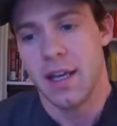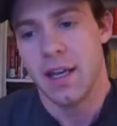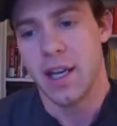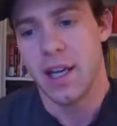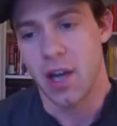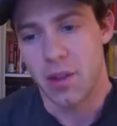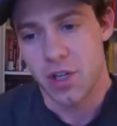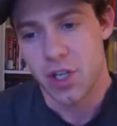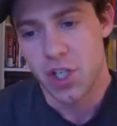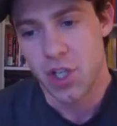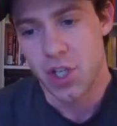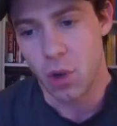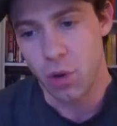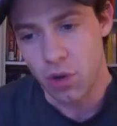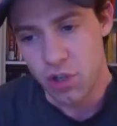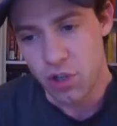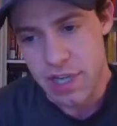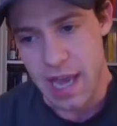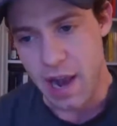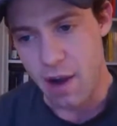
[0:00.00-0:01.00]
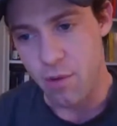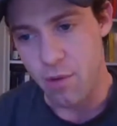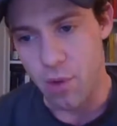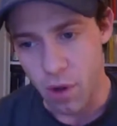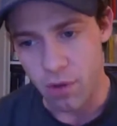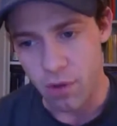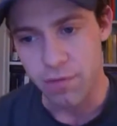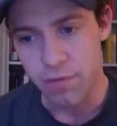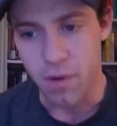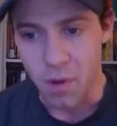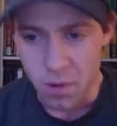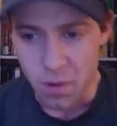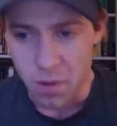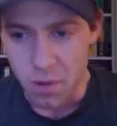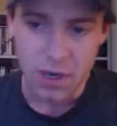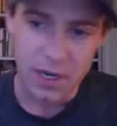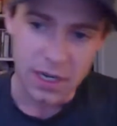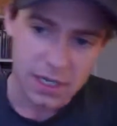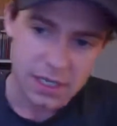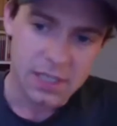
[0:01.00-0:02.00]
the shoulders kind of roll
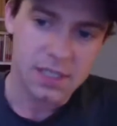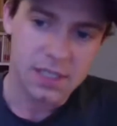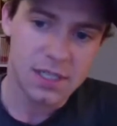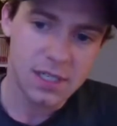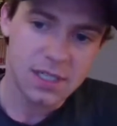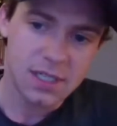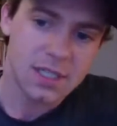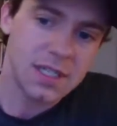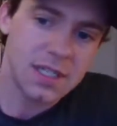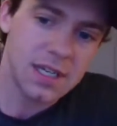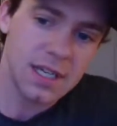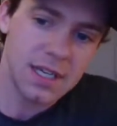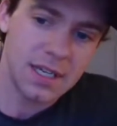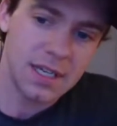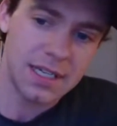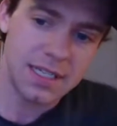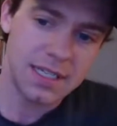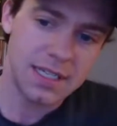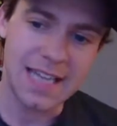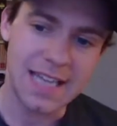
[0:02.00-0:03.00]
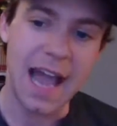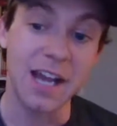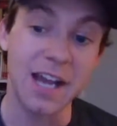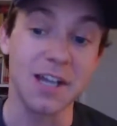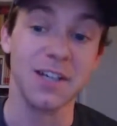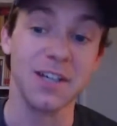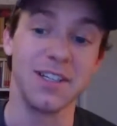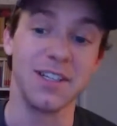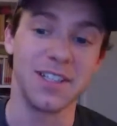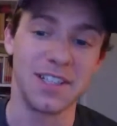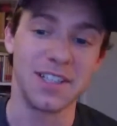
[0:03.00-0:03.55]
forward, and he's tired.